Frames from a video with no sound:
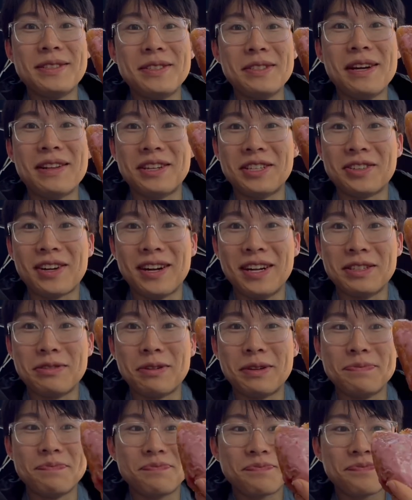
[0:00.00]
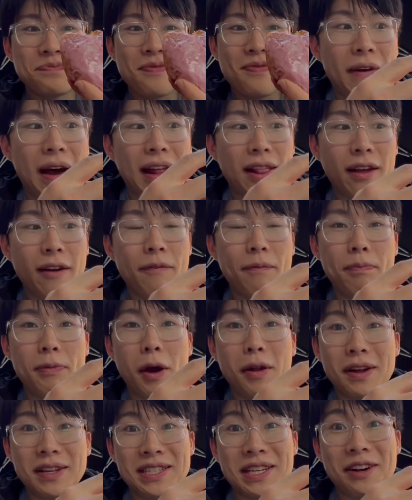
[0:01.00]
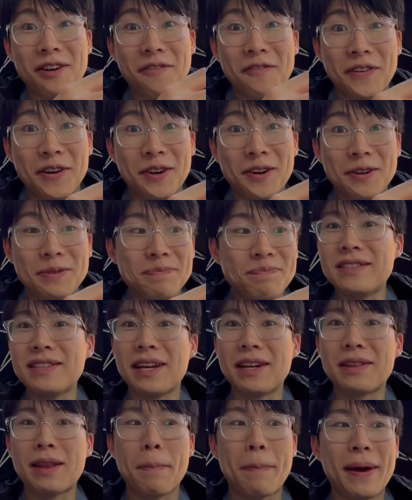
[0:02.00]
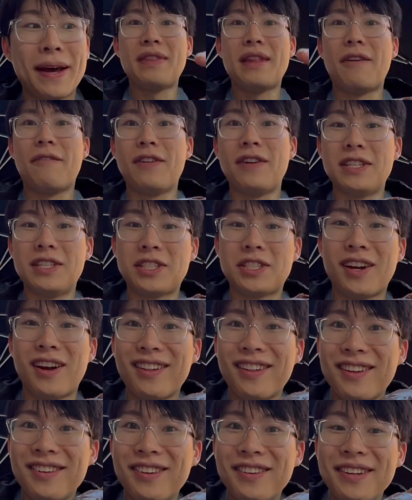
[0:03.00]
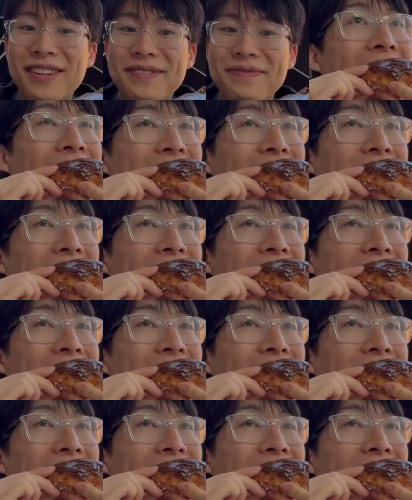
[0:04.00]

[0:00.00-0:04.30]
You had to try this one. I love donuts that are filled. It's like the best. Now for this chocolate donut.